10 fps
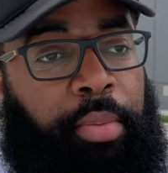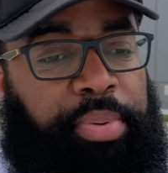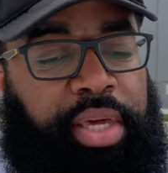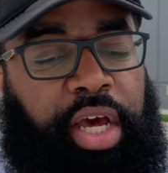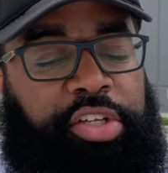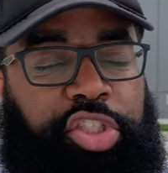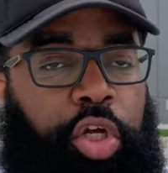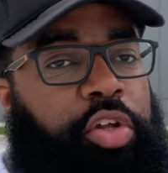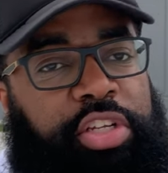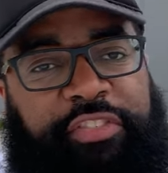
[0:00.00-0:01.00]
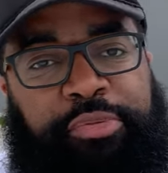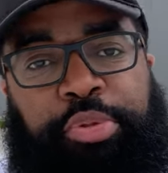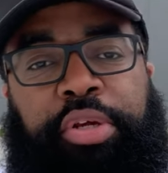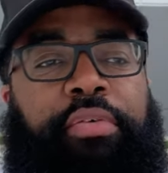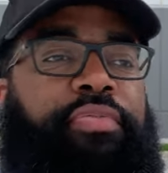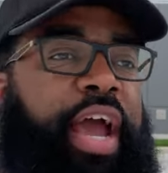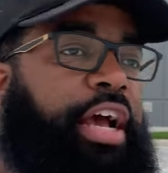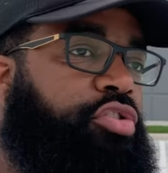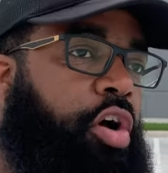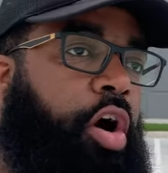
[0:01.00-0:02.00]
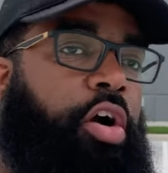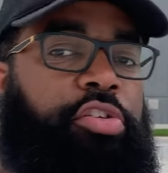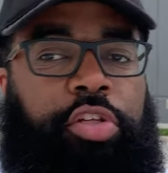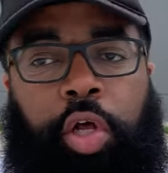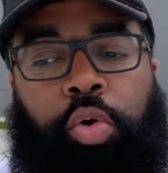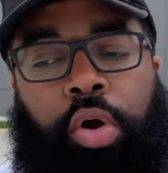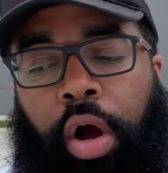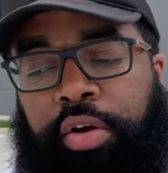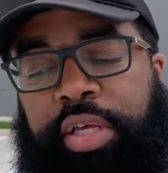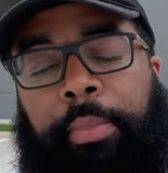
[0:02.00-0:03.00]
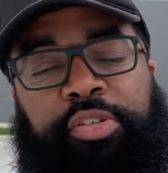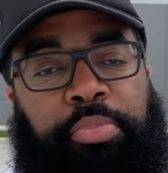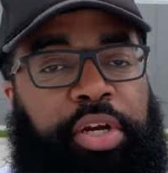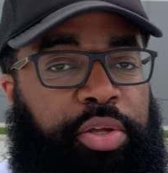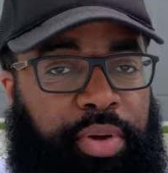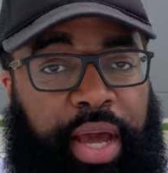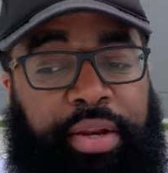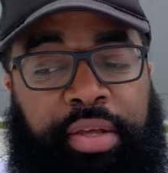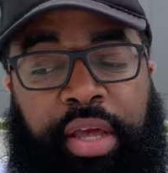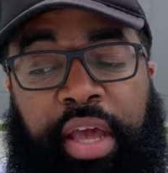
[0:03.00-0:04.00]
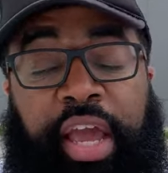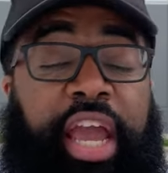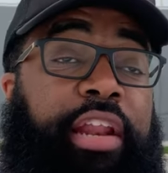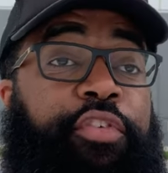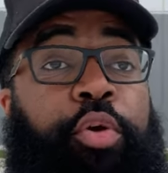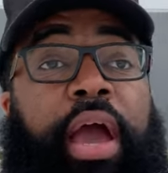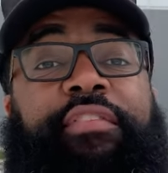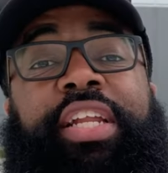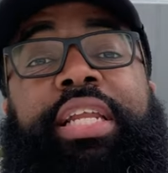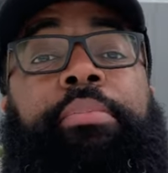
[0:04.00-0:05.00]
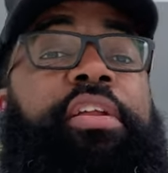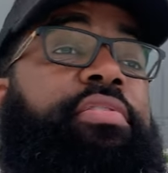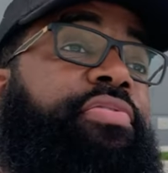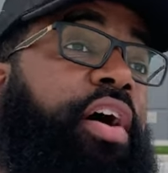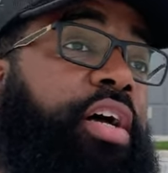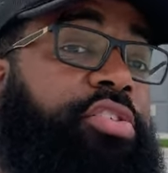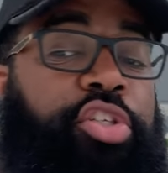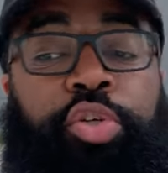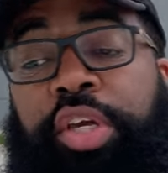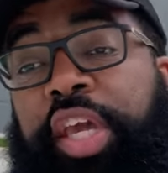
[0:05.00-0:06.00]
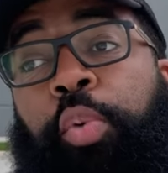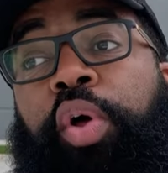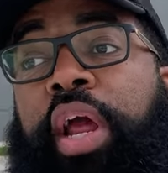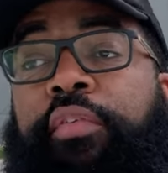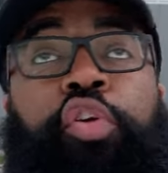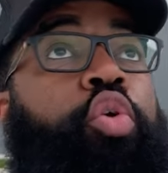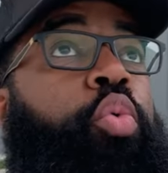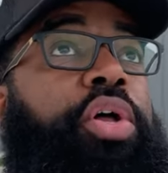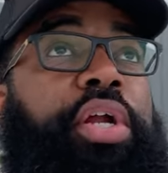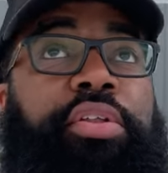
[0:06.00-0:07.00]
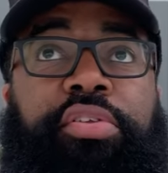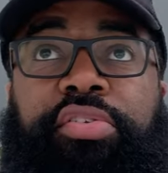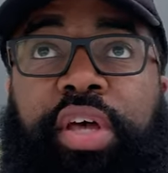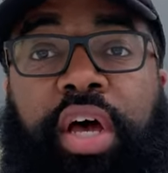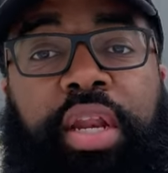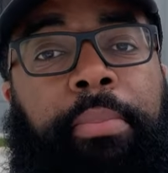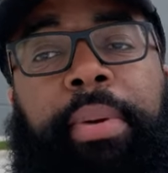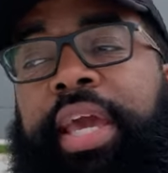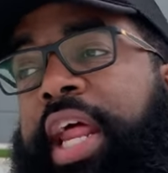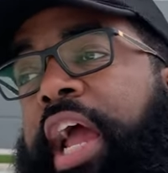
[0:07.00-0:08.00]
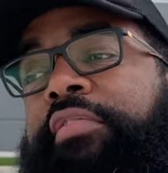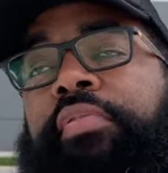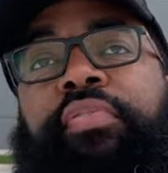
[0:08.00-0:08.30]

Because the only difference between a fast car and a slow car is how much money you got. And if you have unlimited funds and you can get whatever you want under the sun and make it however